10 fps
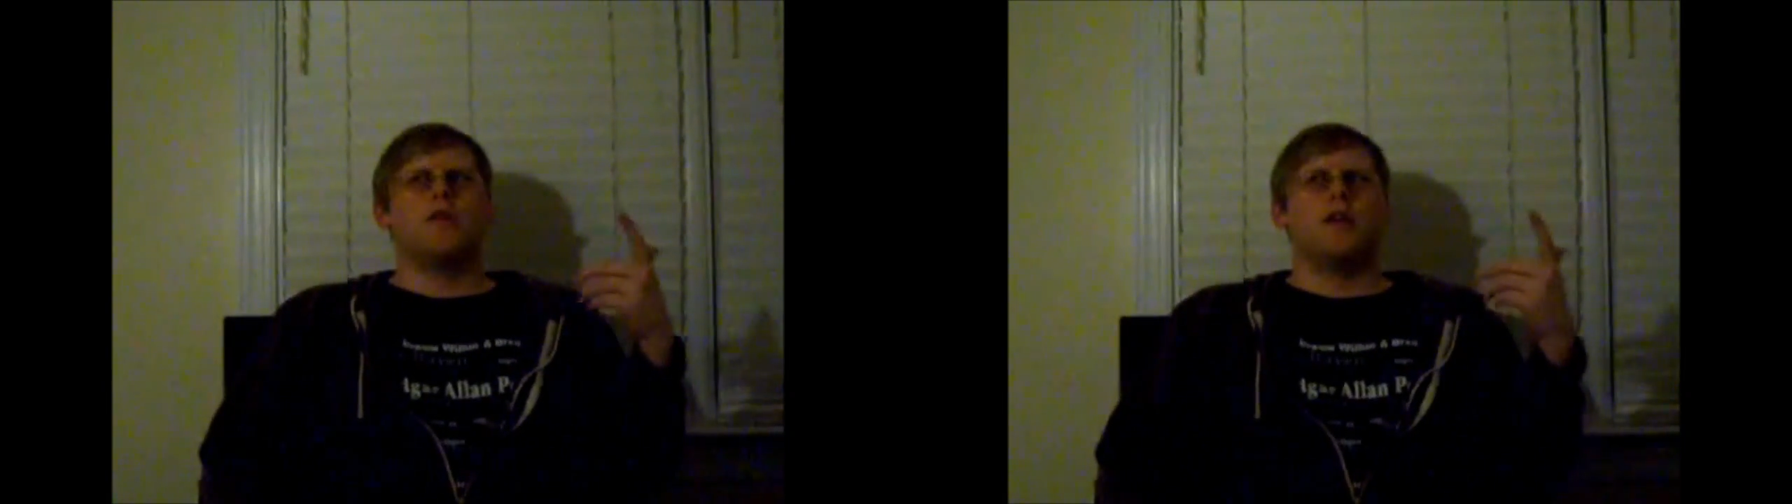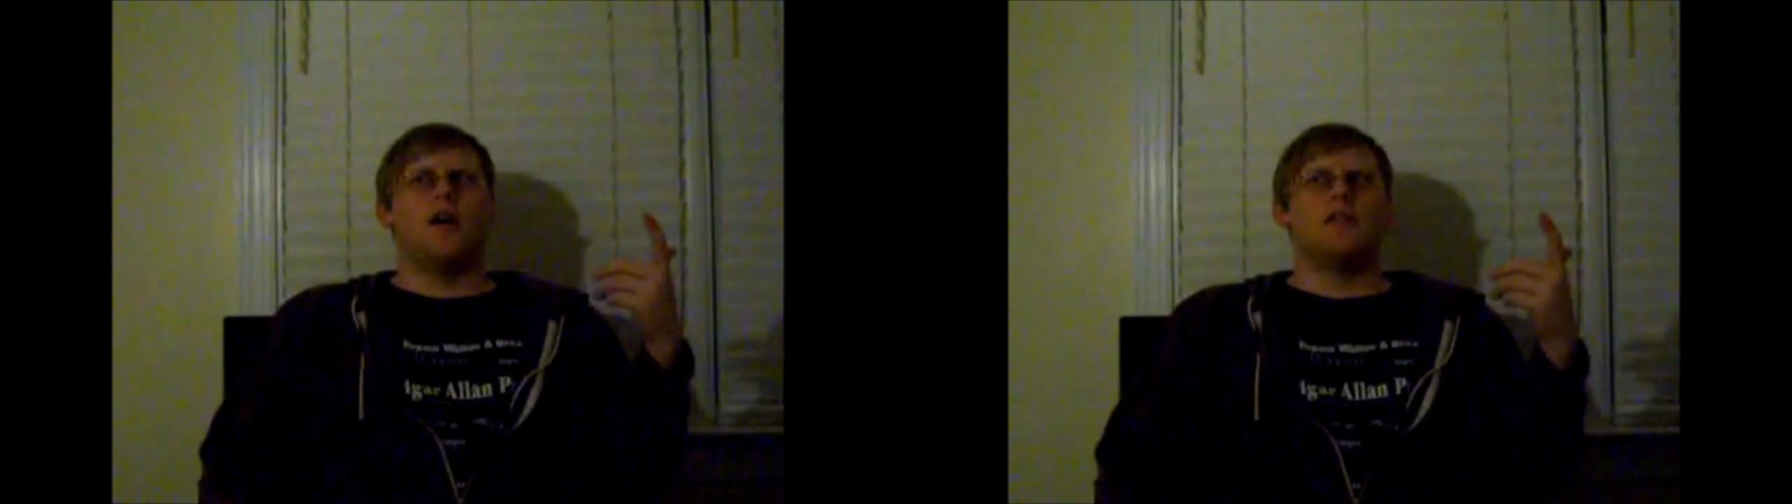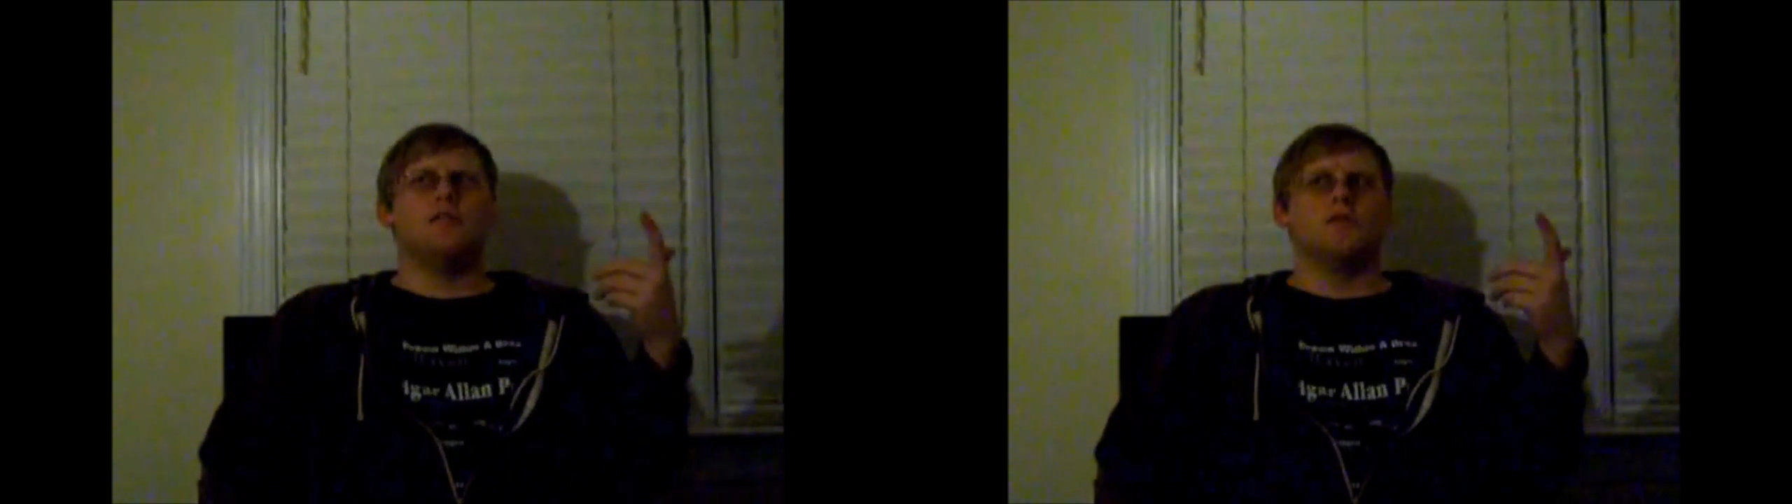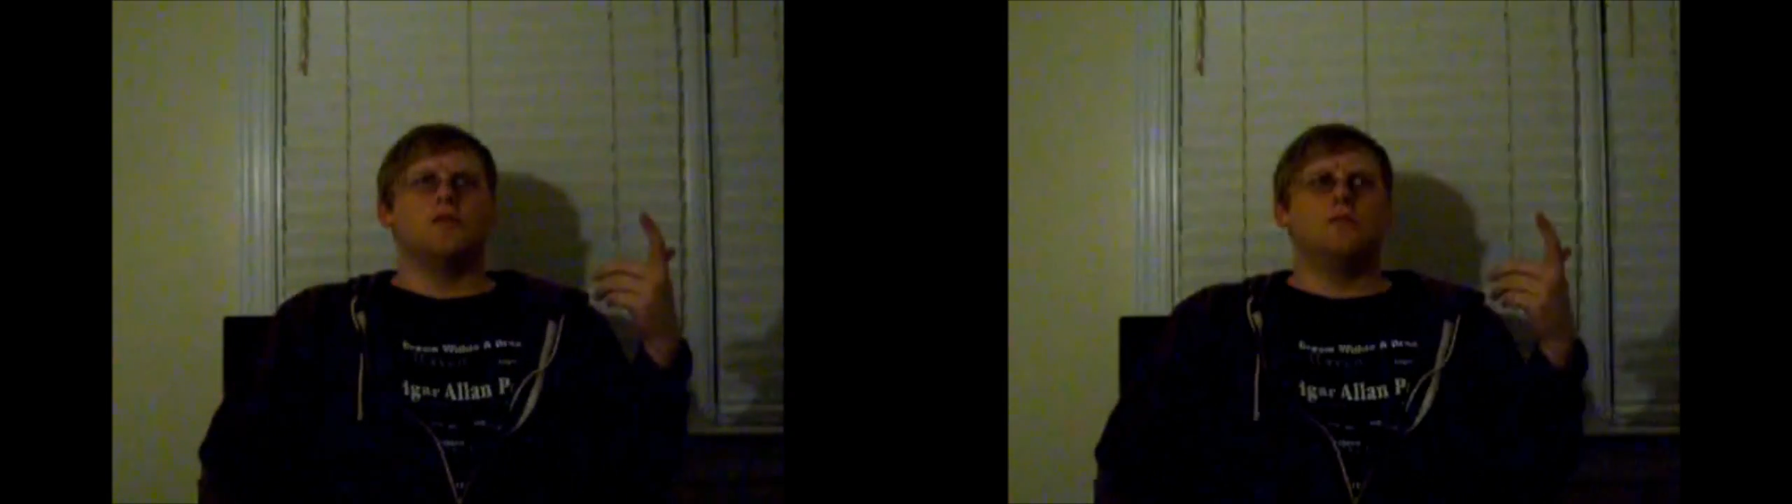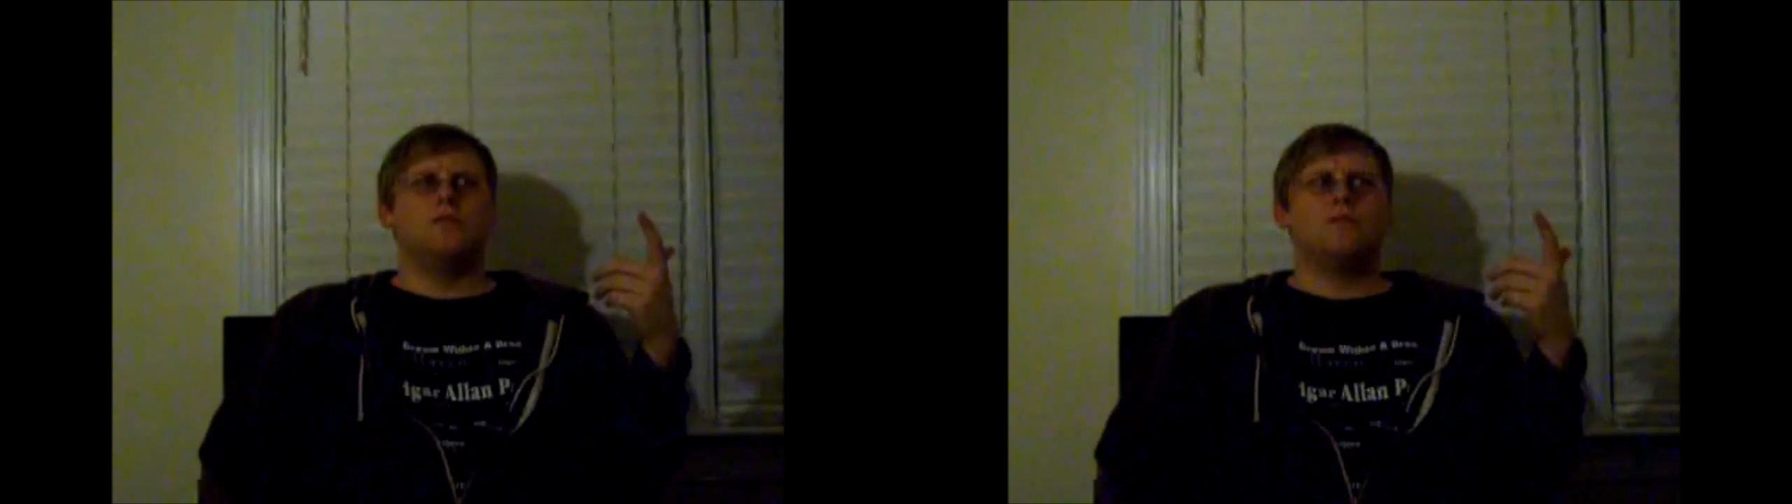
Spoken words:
their console.